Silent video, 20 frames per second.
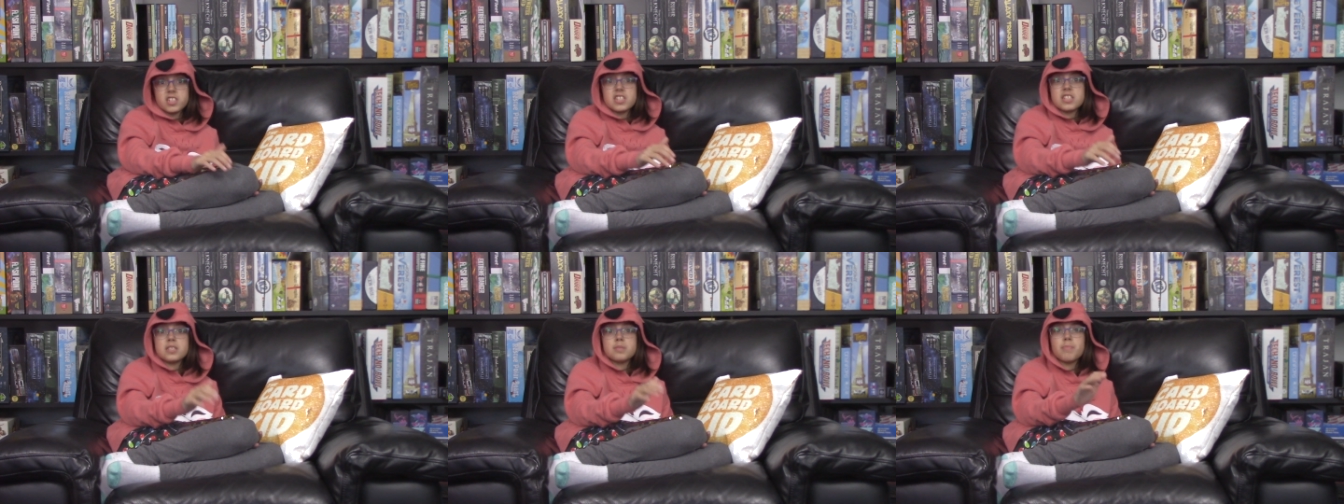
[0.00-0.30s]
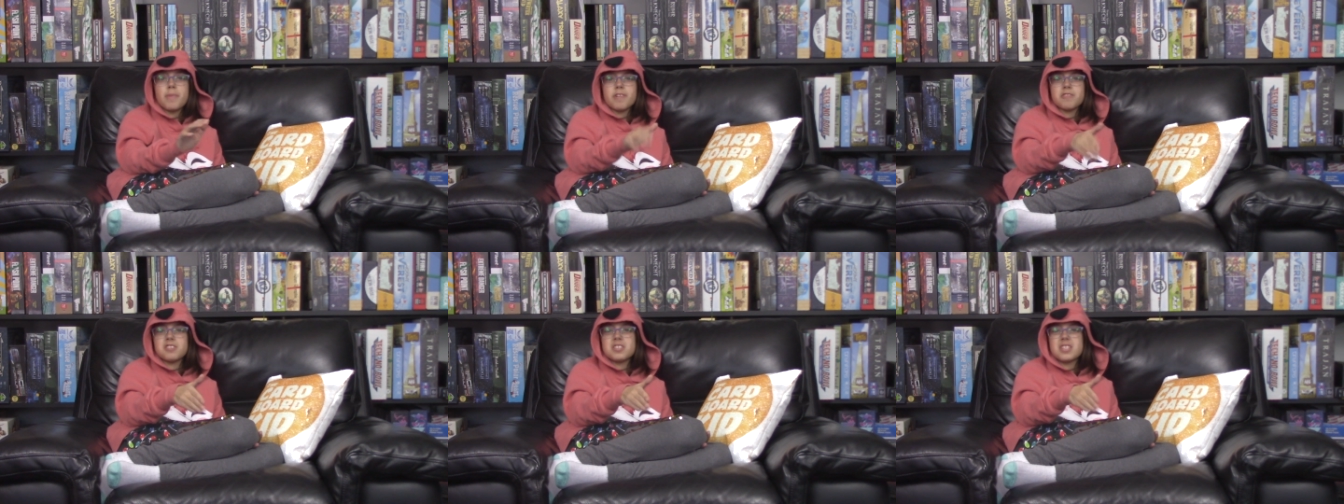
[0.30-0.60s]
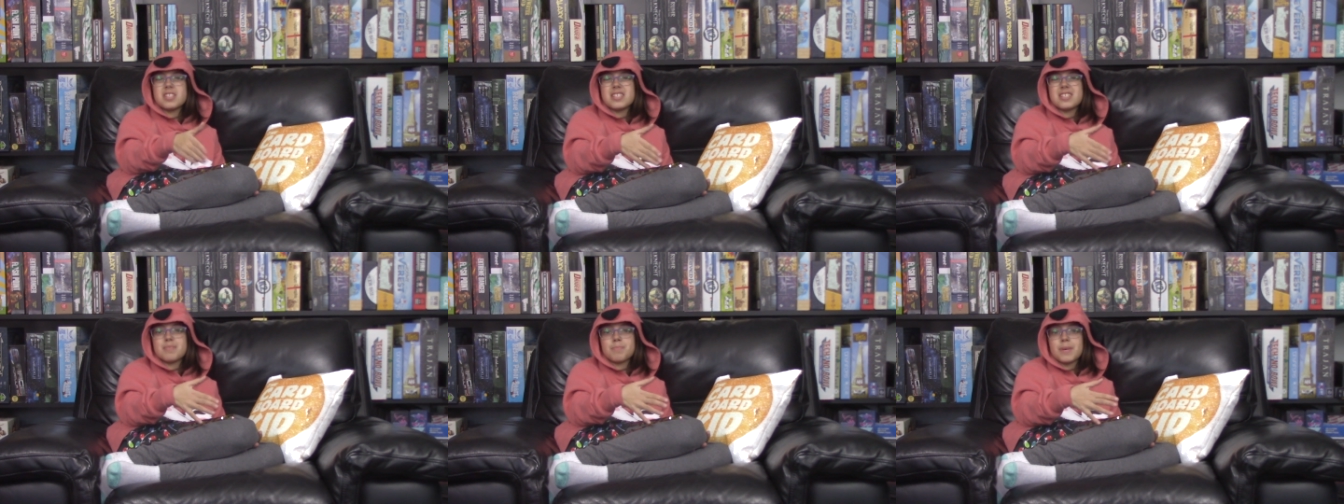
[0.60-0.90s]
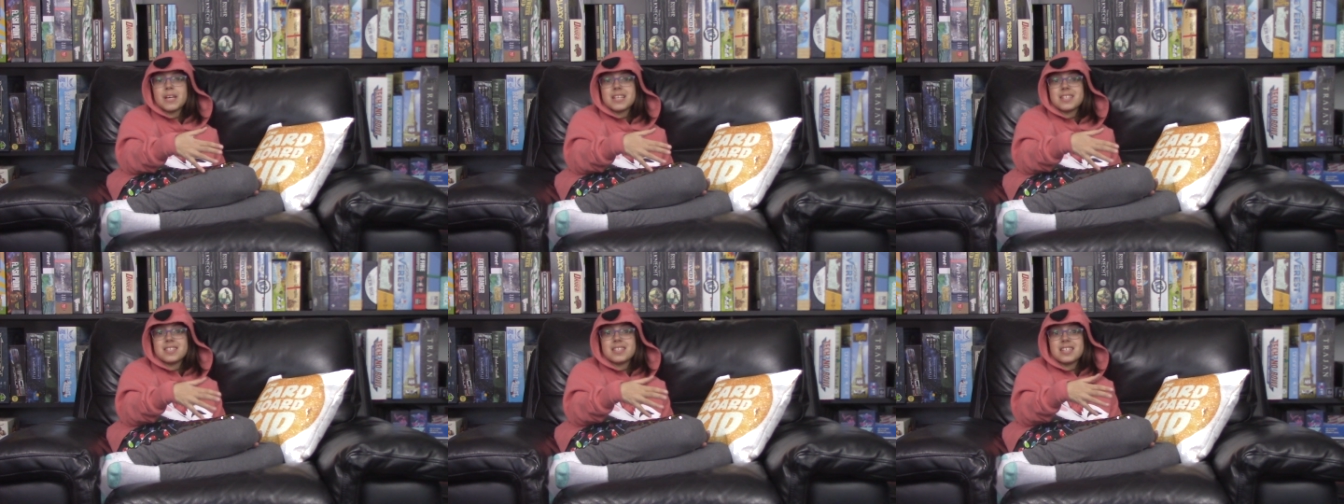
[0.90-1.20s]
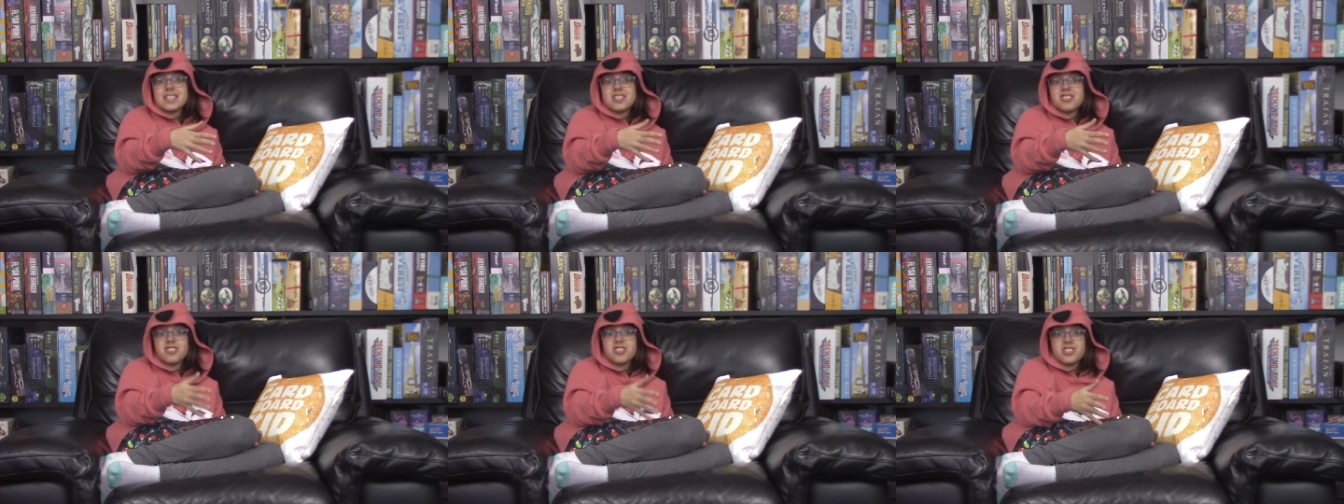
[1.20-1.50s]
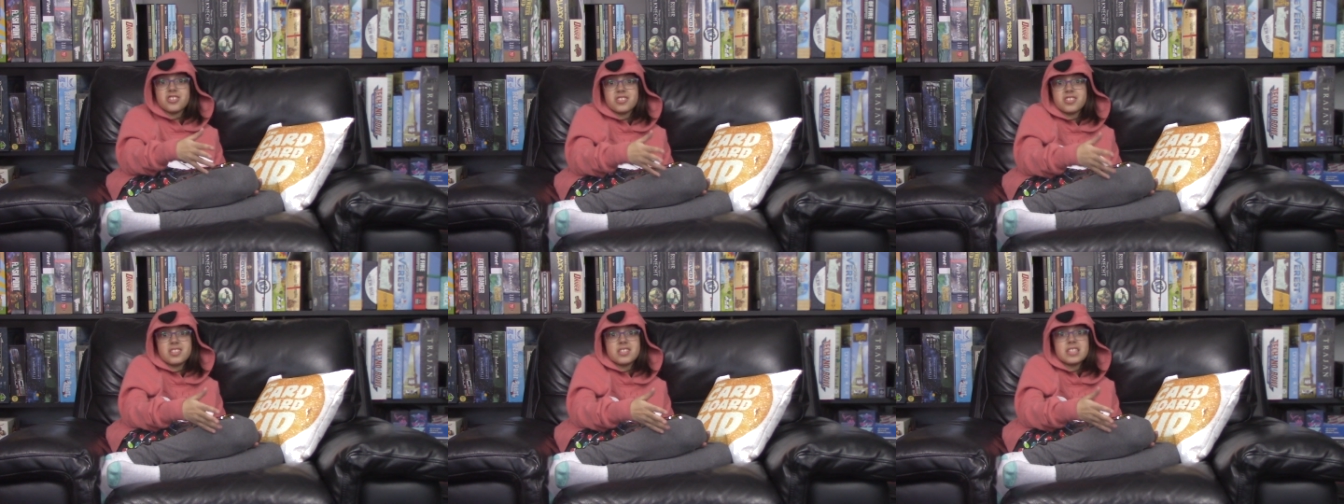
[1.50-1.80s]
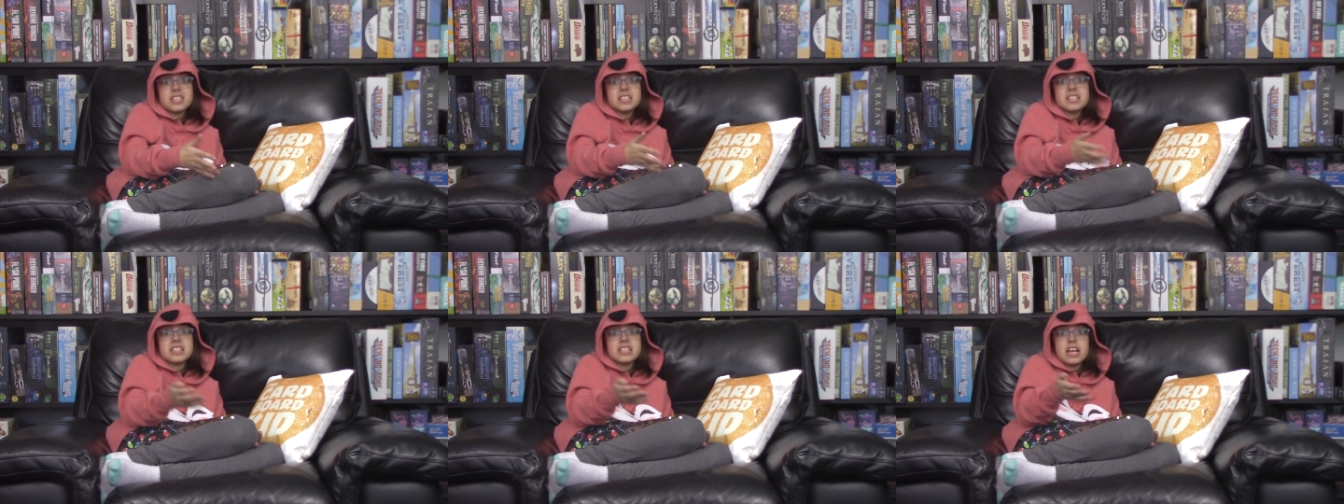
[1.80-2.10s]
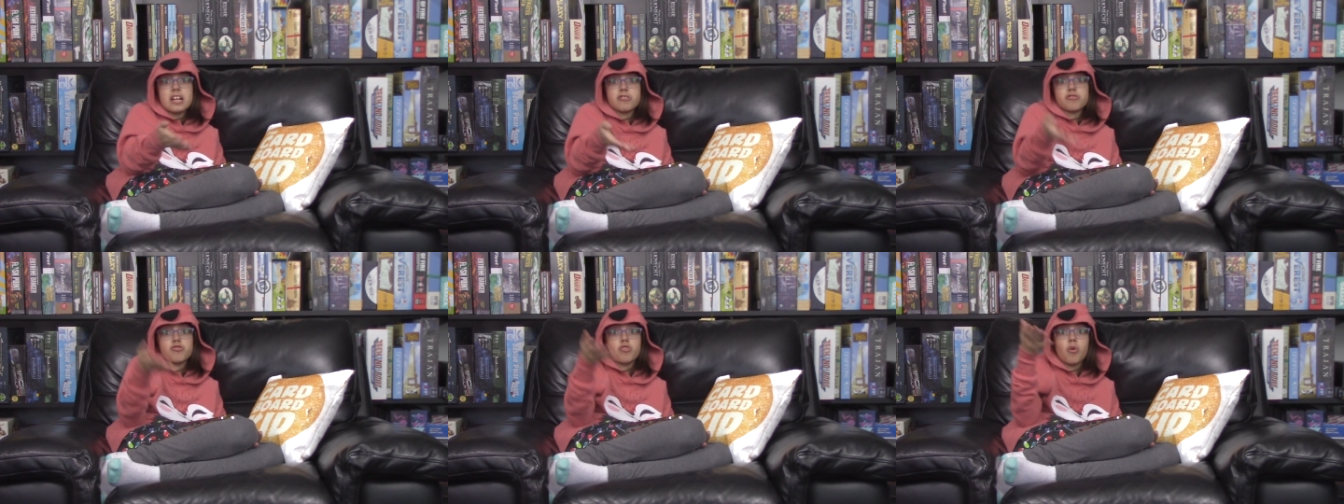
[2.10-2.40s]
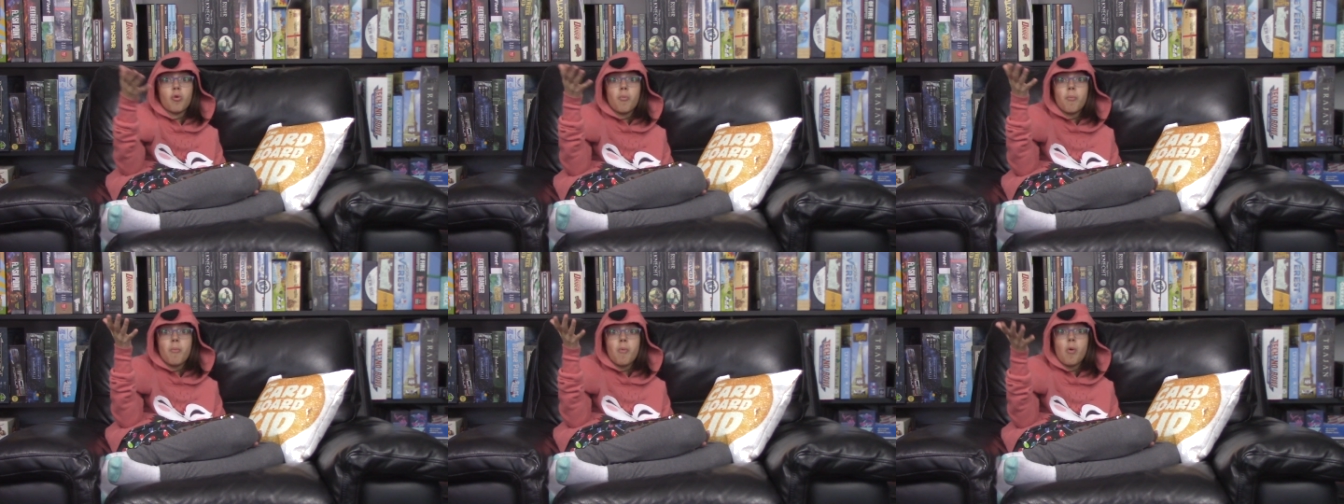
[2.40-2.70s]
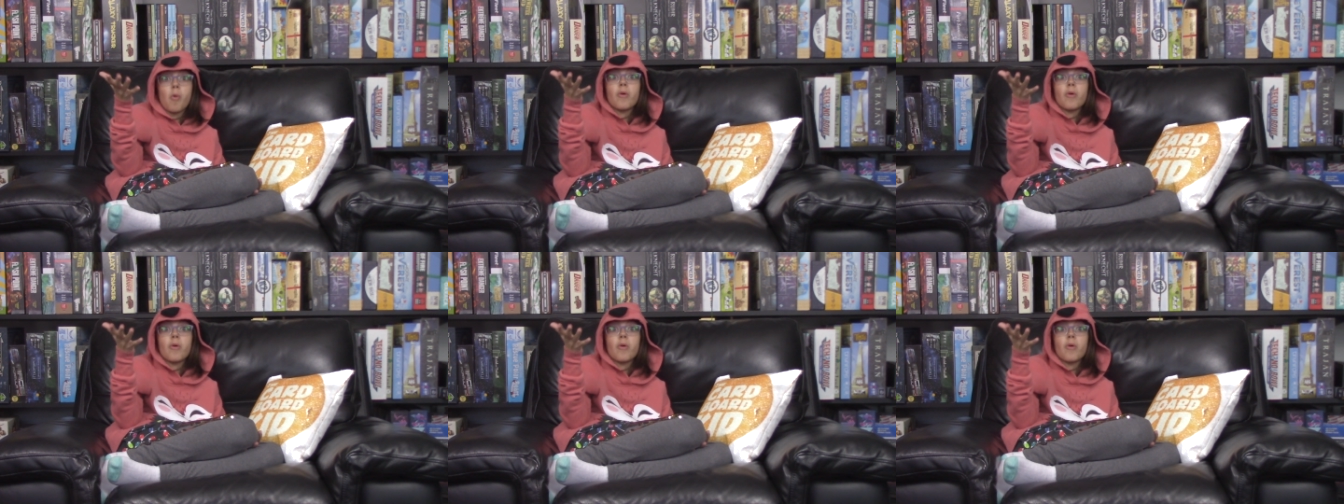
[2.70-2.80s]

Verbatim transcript: since most of the space is just the central